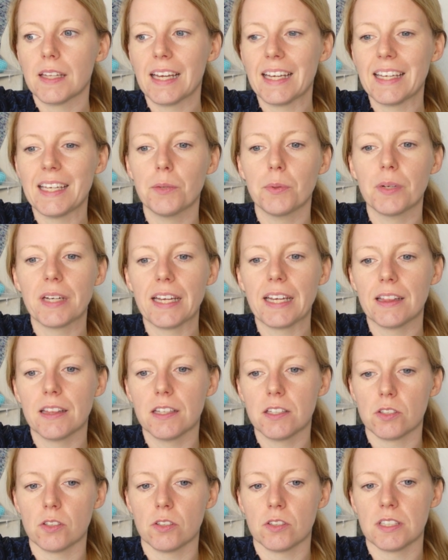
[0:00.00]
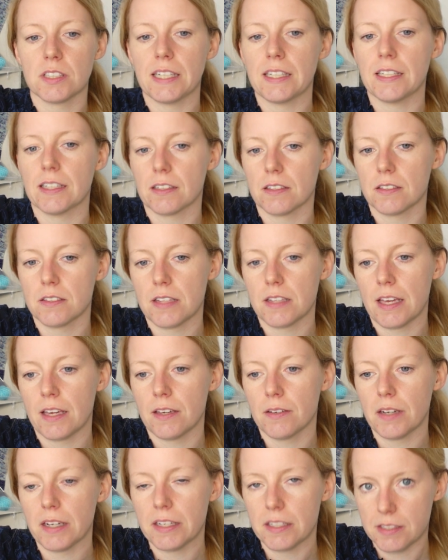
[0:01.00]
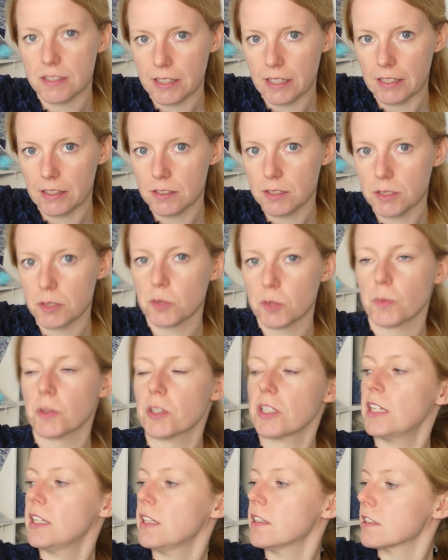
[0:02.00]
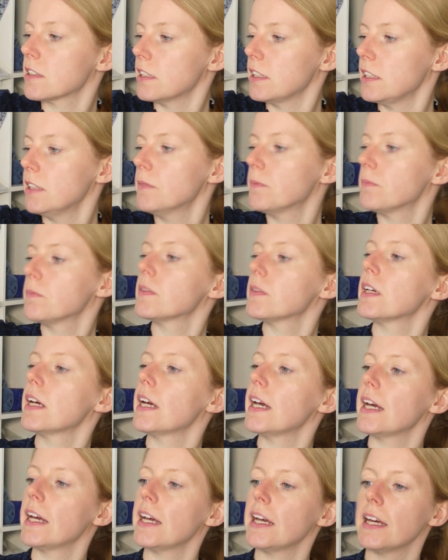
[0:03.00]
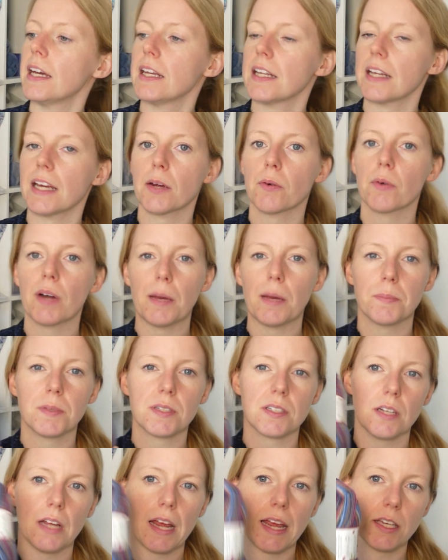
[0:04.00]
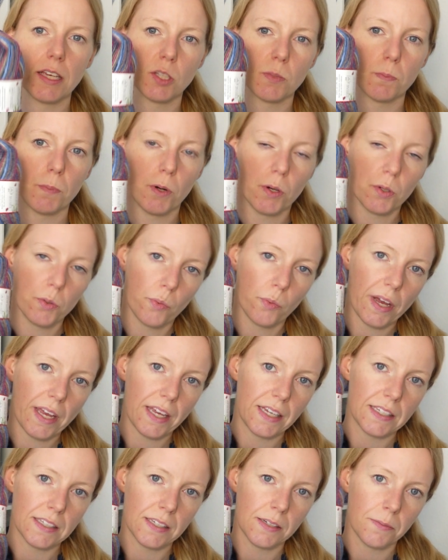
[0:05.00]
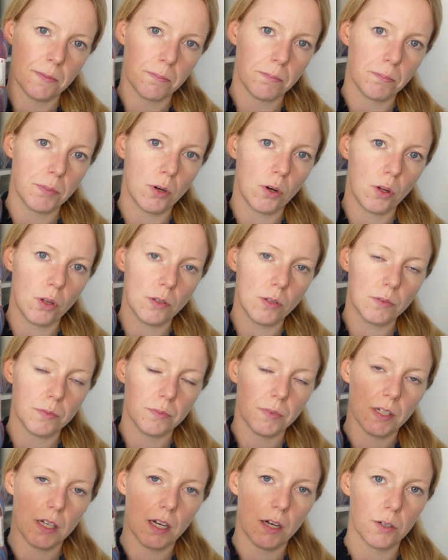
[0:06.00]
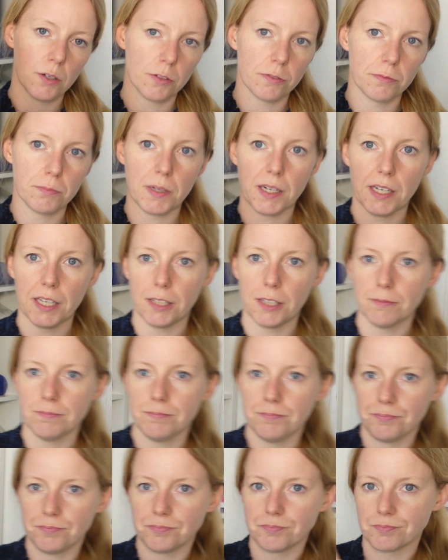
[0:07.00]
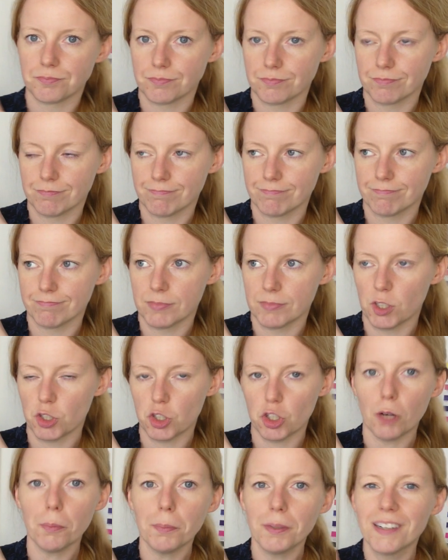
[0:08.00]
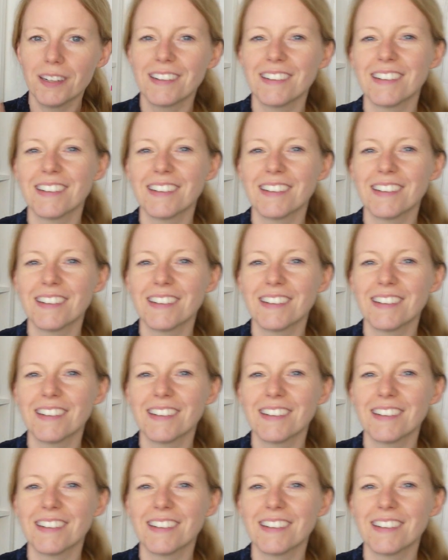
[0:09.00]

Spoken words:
He will get this on St. Nicholas Day, I decided spontaneously, and I grabbed a sport weight ball out of my shop